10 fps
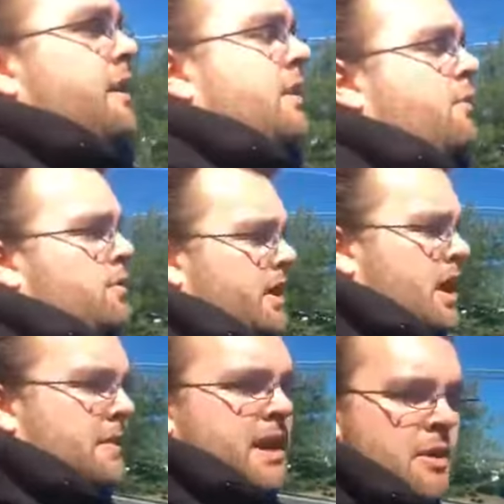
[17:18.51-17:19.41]
They will be
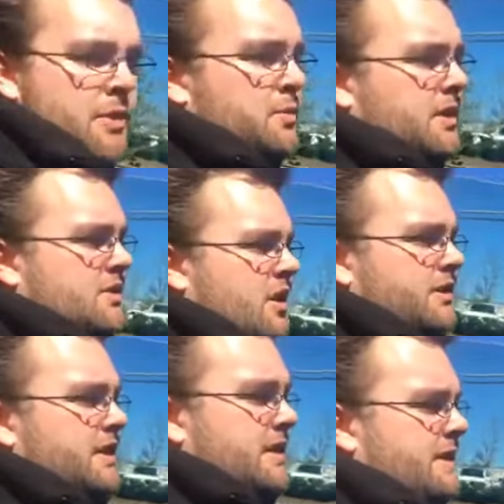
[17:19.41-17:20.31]
coming out with what's
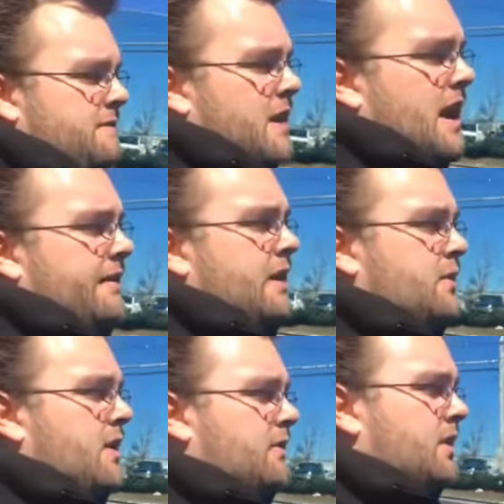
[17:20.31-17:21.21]
called the Z5,
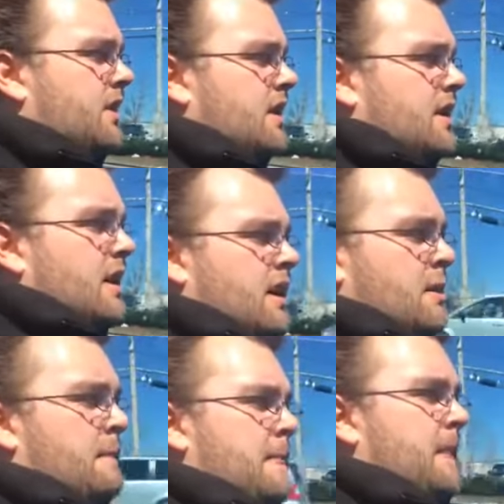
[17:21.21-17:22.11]
however,
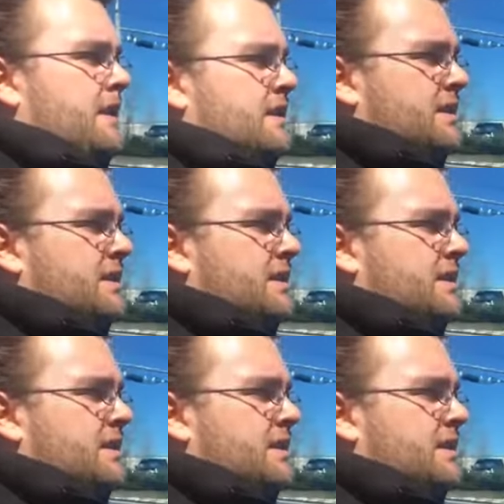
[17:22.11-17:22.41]
and the